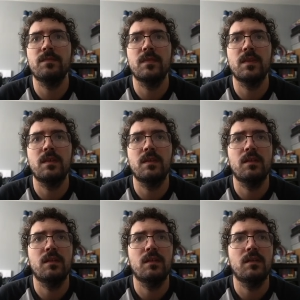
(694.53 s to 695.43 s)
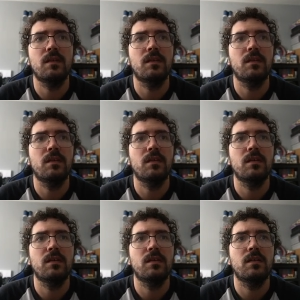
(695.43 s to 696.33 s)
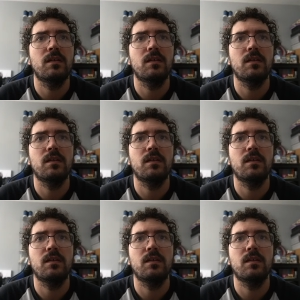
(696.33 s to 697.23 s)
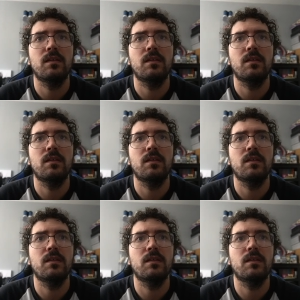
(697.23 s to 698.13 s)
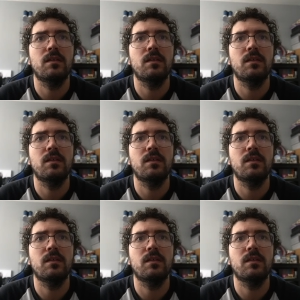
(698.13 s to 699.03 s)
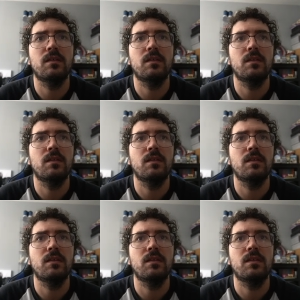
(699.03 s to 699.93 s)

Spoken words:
(no one is talking)